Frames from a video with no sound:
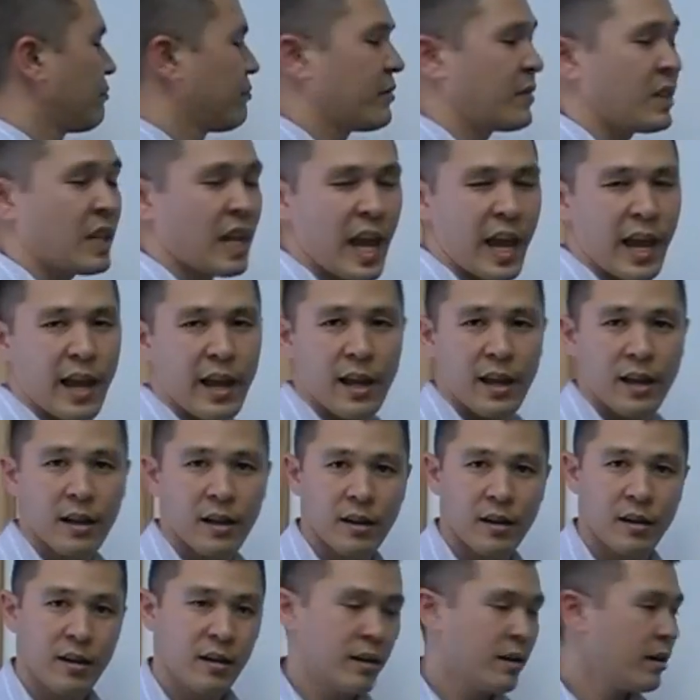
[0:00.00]
Te.
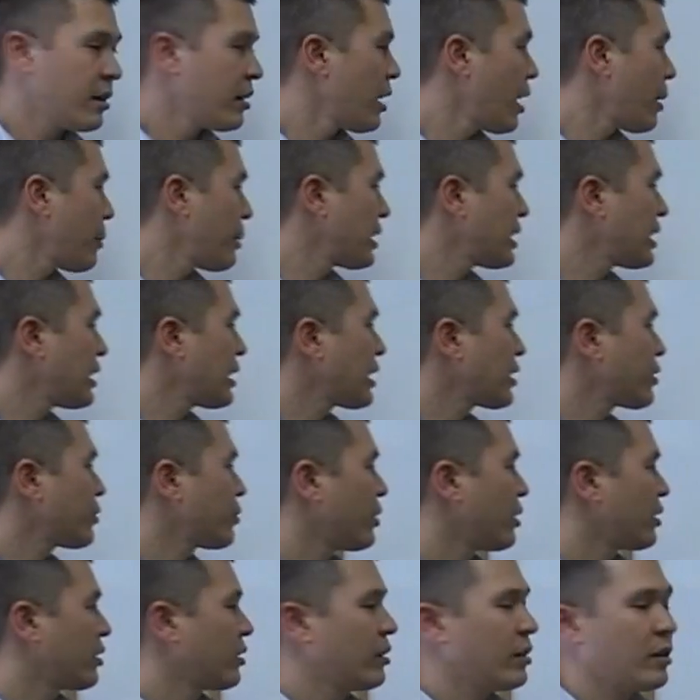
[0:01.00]
How about the next
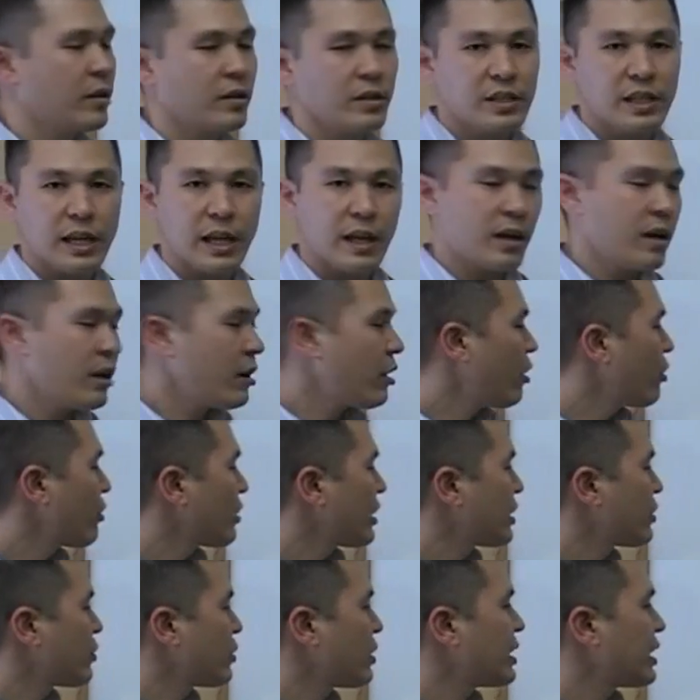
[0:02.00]
one? We say, oh,
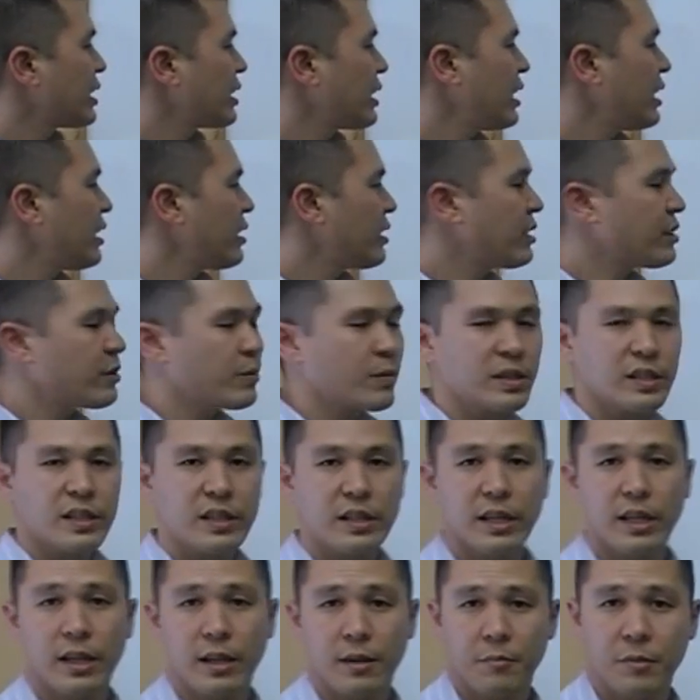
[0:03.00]
this one's an E, this one's an
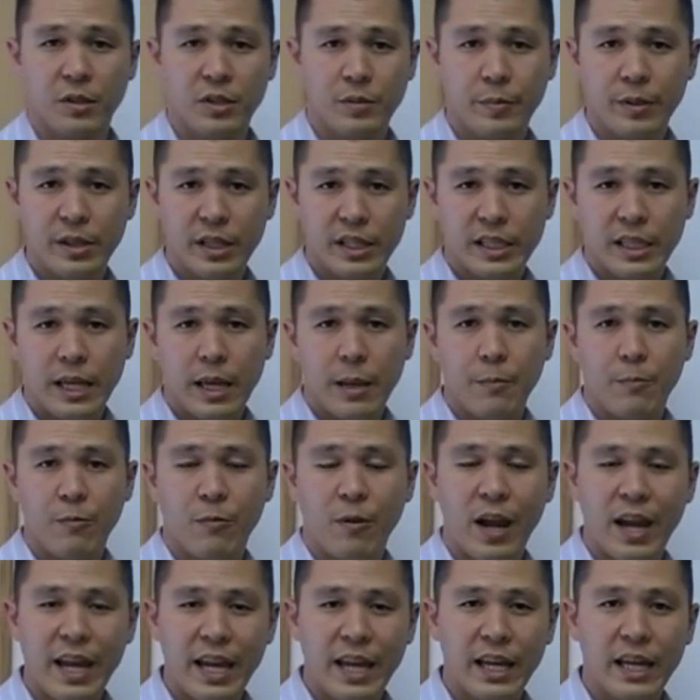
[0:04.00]
E. Must be the same,
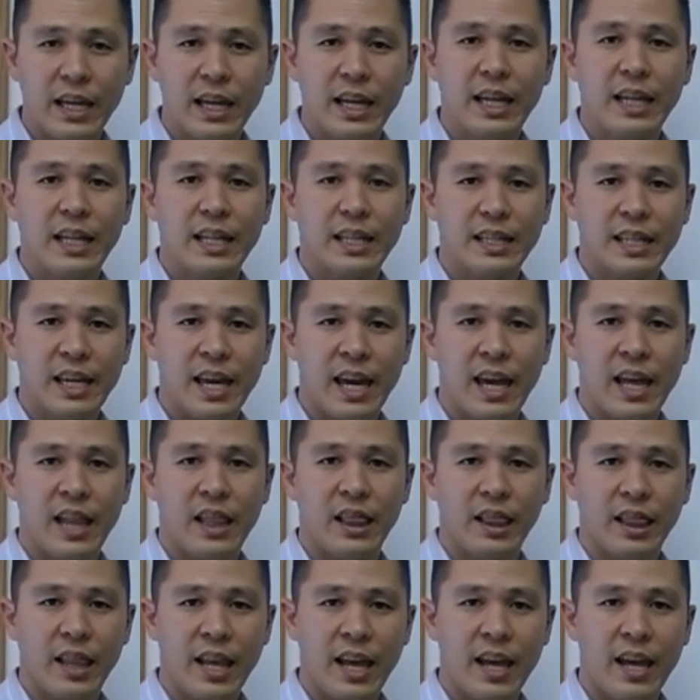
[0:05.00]
right?
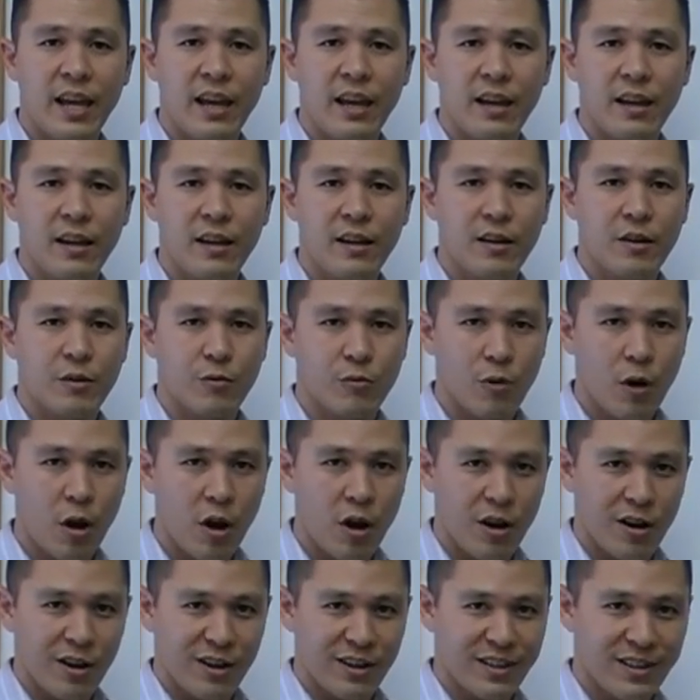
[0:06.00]
Tele,
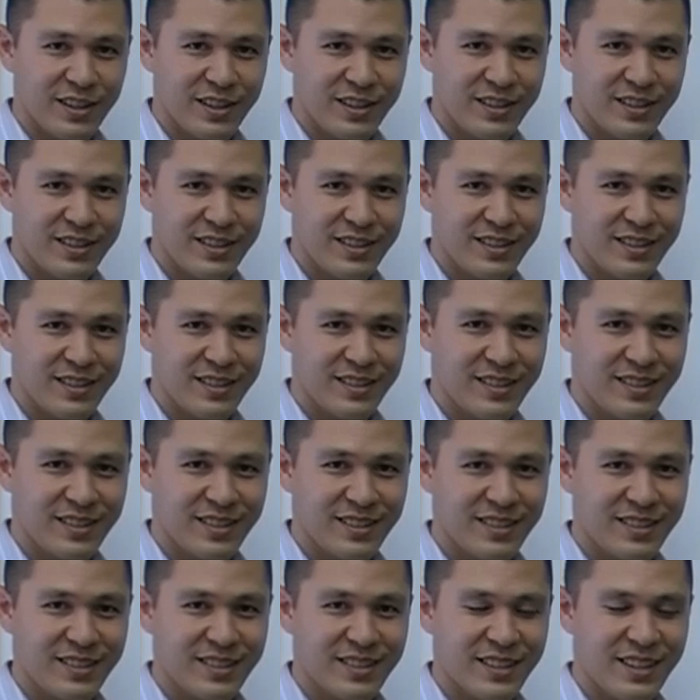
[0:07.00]
wrong.
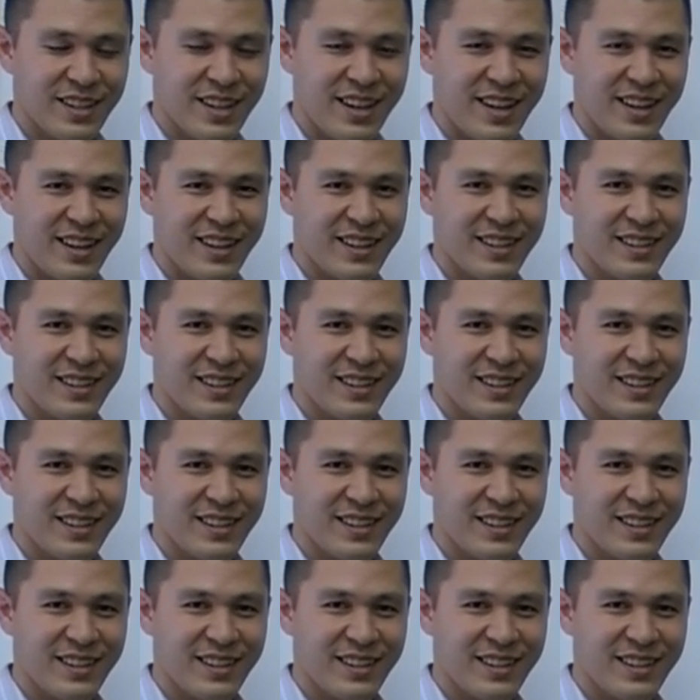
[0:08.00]
Okay?